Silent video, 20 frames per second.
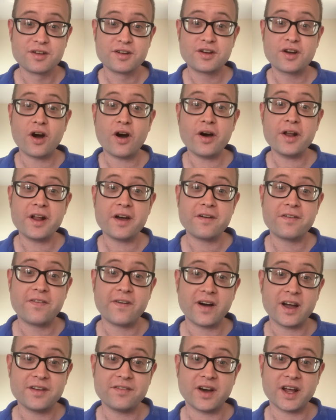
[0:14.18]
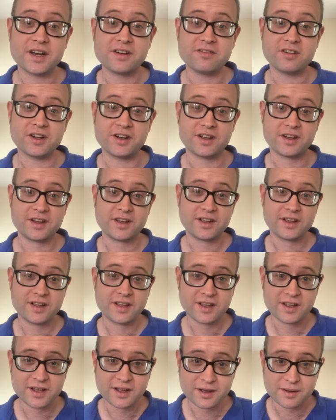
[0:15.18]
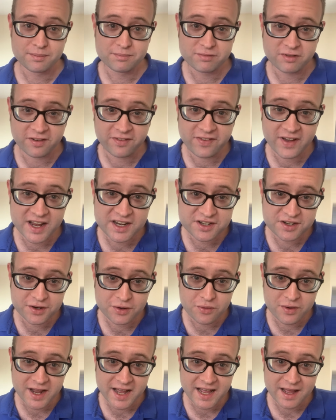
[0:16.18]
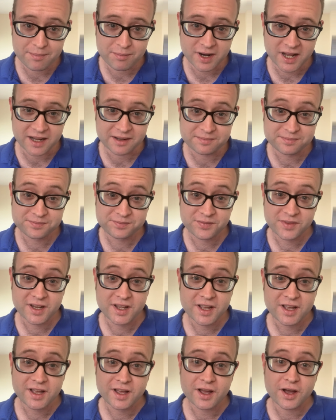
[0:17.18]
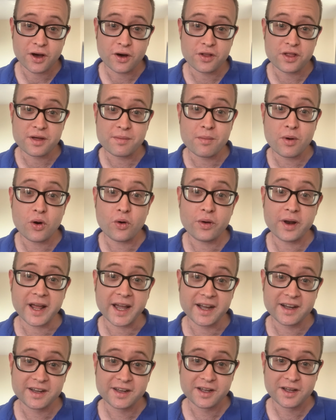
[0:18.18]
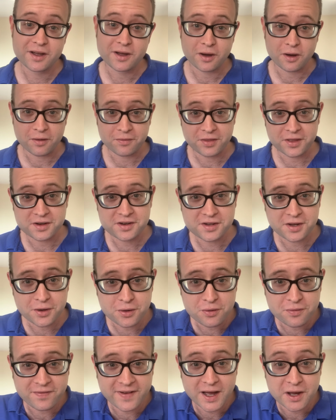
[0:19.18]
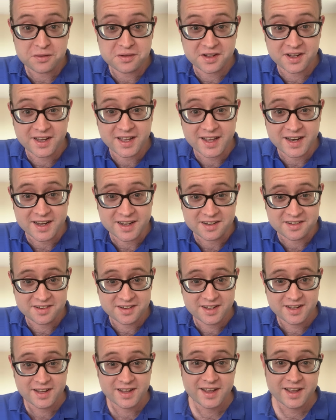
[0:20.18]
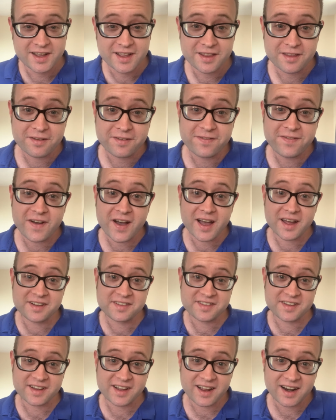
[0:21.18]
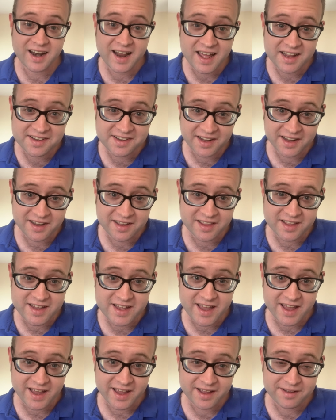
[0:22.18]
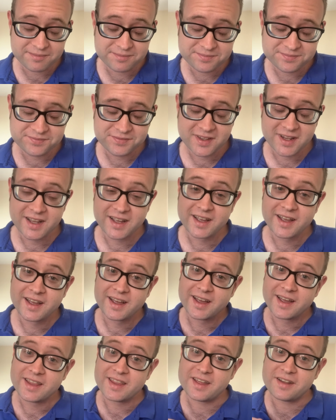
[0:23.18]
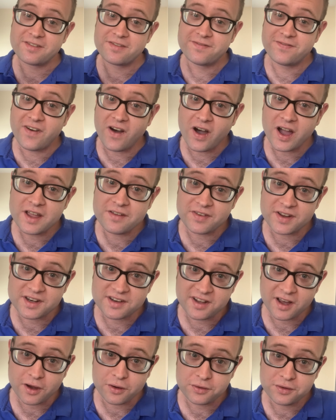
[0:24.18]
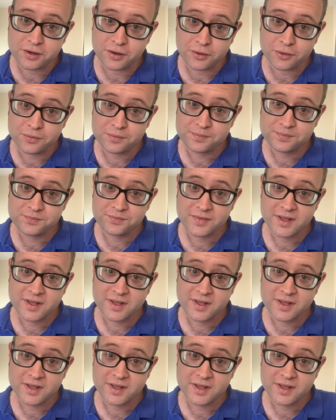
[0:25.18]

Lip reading: Connor 500, professional gambler, on the morning of the 2000 guineas, the first classic of the year. There's five in total.